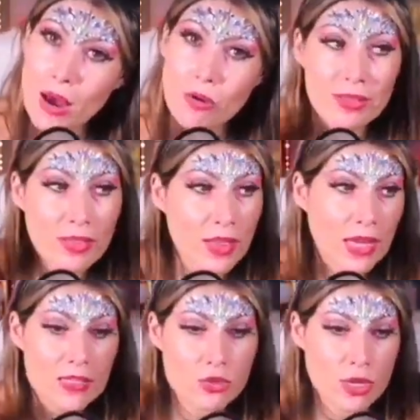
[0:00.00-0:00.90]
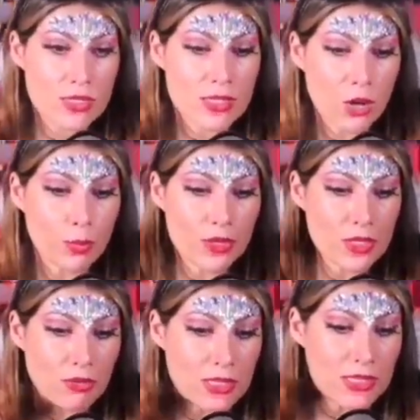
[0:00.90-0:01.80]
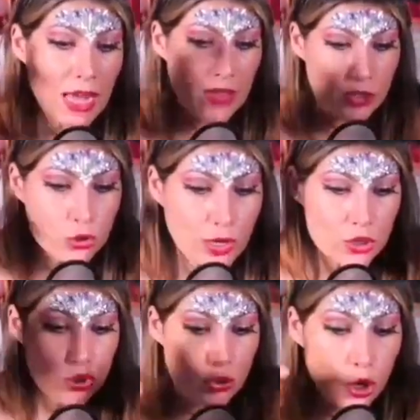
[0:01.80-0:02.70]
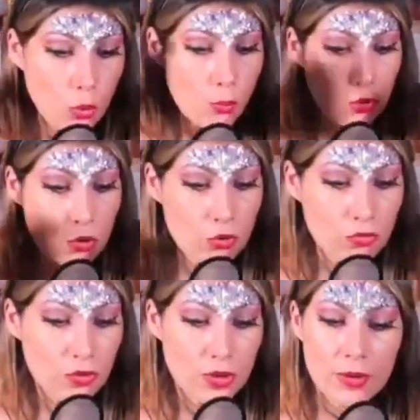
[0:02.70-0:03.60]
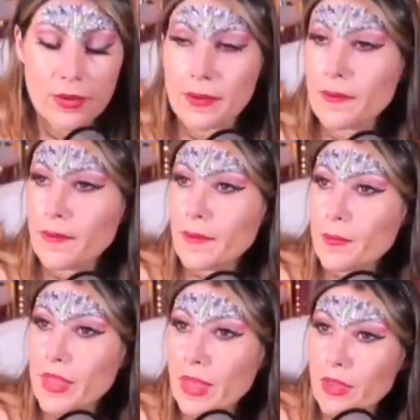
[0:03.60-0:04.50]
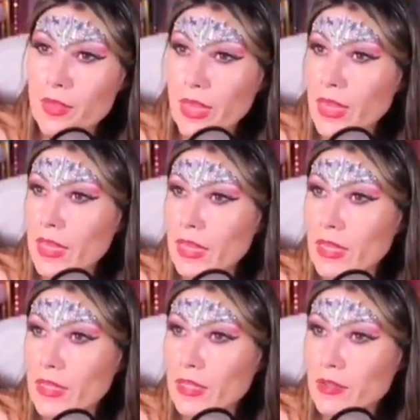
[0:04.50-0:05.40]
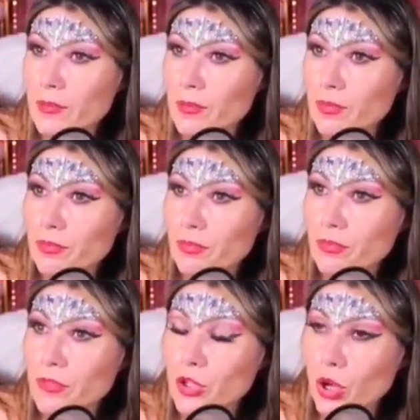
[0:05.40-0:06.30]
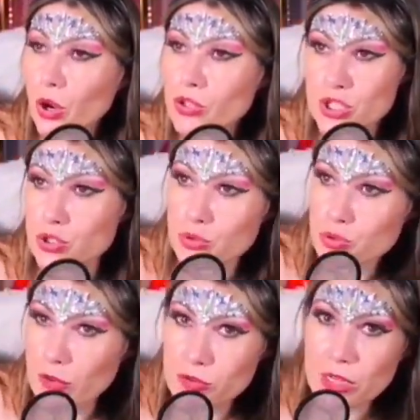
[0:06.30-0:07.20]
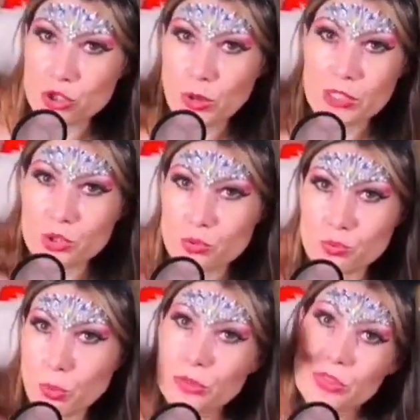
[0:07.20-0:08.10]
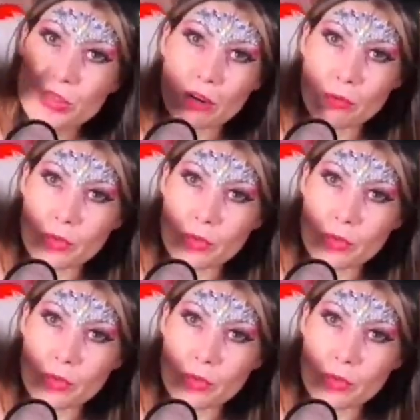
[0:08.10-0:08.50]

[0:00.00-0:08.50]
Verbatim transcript: out and they get stressed out because they're outside they're trying to move the the you know, just to, uh, they're trying to put their,